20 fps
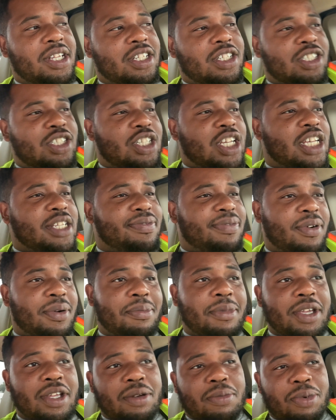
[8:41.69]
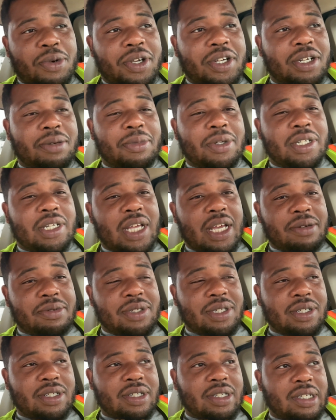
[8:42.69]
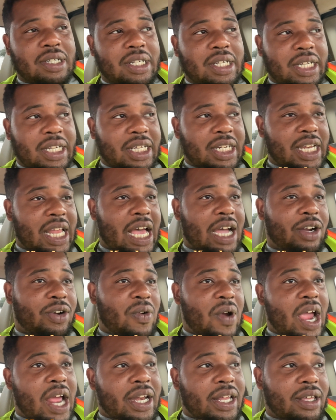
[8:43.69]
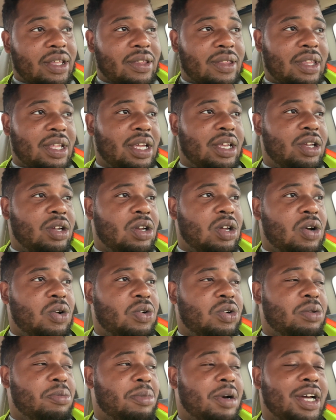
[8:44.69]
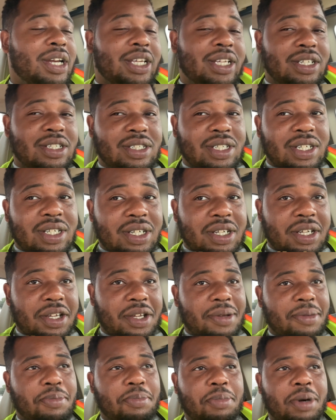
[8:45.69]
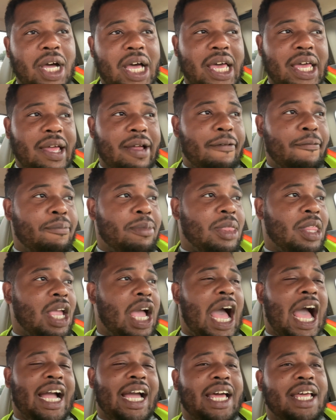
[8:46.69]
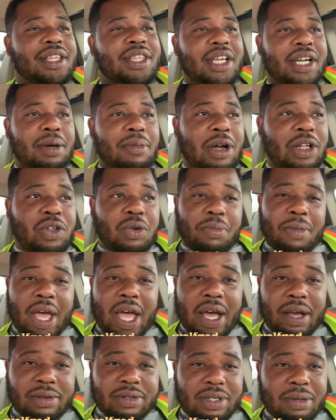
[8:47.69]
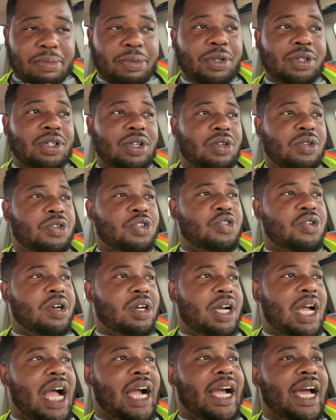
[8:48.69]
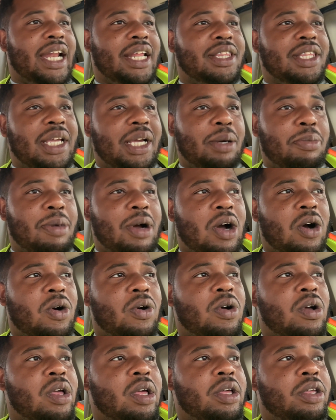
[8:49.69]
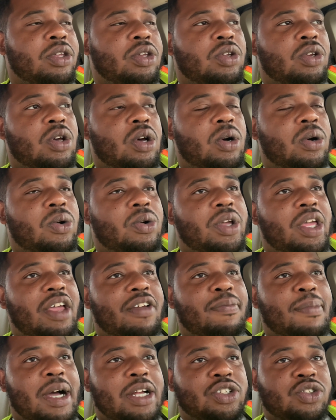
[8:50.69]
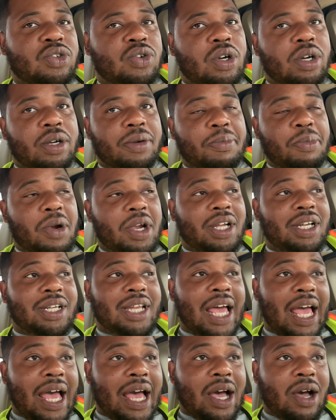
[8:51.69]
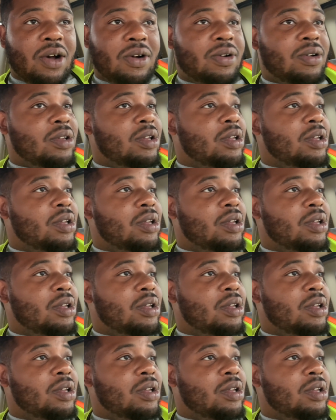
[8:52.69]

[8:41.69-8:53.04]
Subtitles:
just for me to bring them a dumpster. Now, granted, you know, the money is good, but I got to think about the miles I'm putting on the truck. I got to think about, you know, if my truck break down,